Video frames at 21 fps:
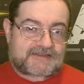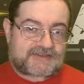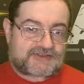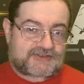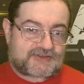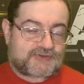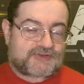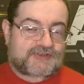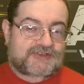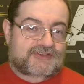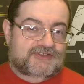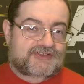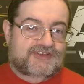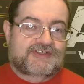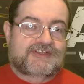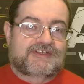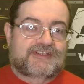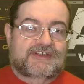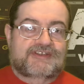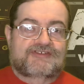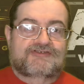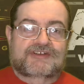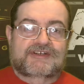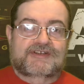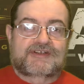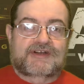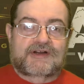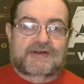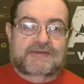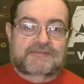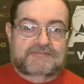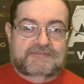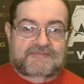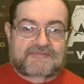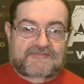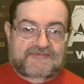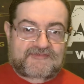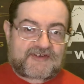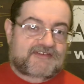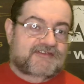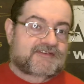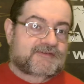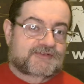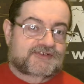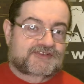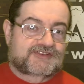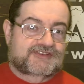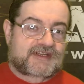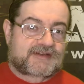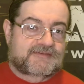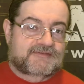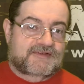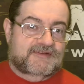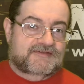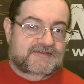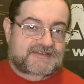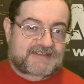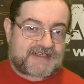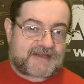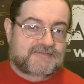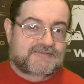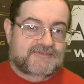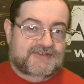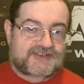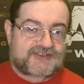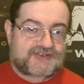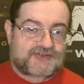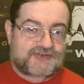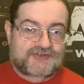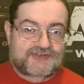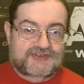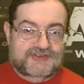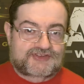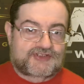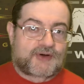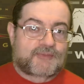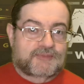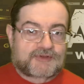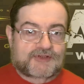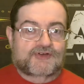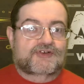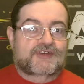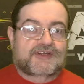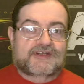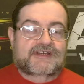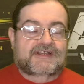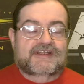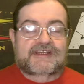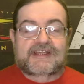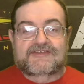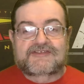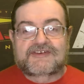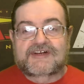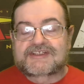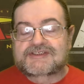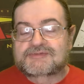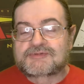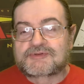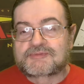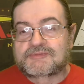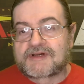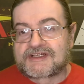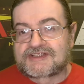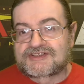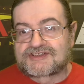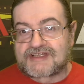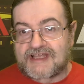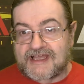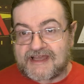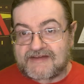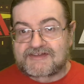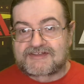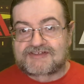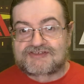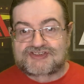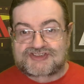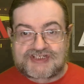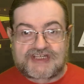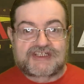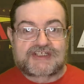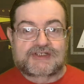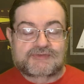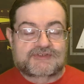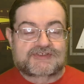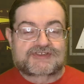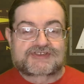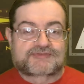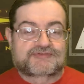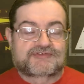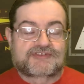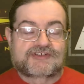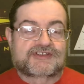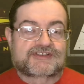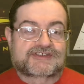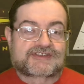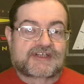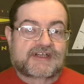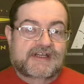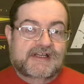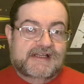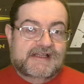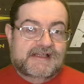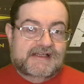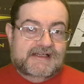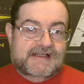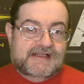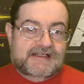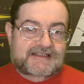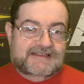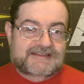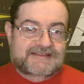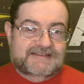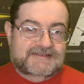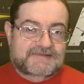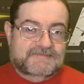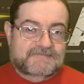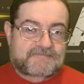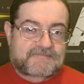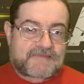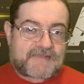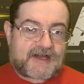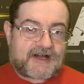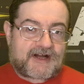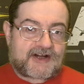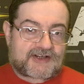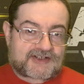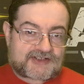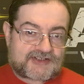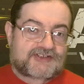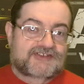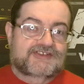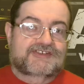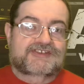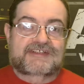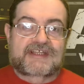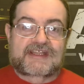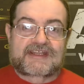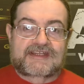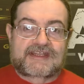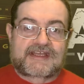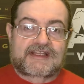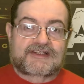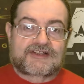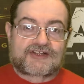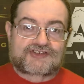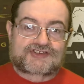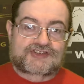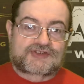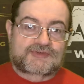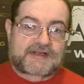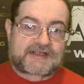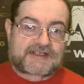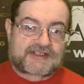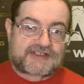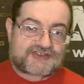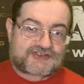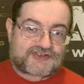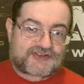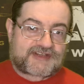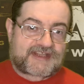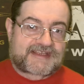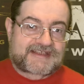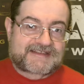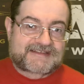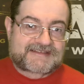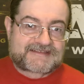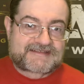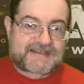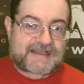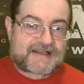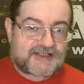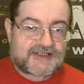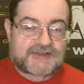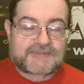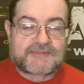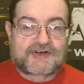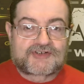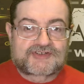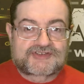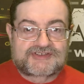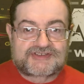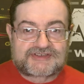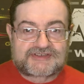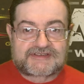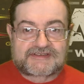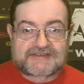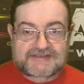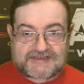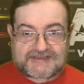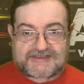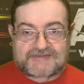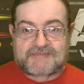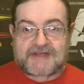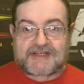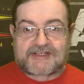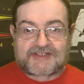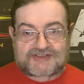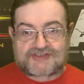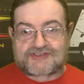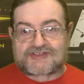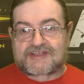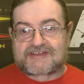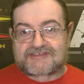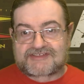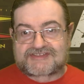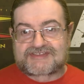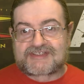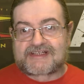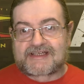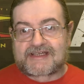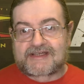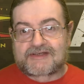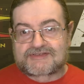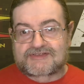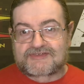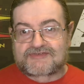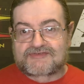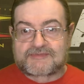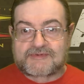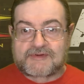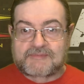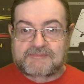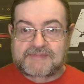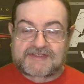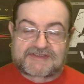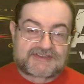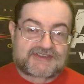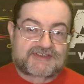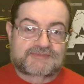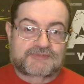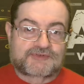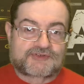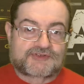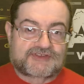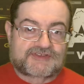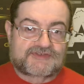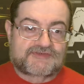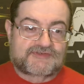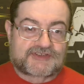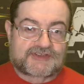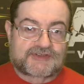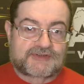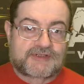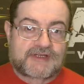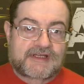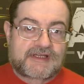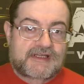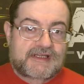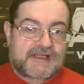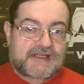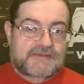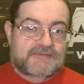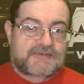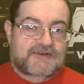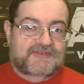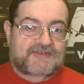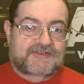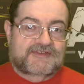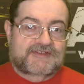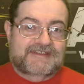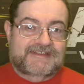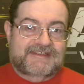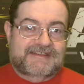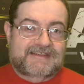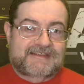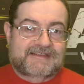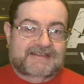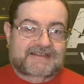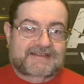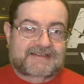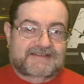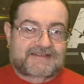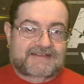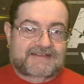to, to the degree I'm very much te tempted to stop looking at their Facebook page and having a genuine surprise. And I can understand their logic, making sure they can sell the boxes and make sure they're a sellout from a business point of view. But from the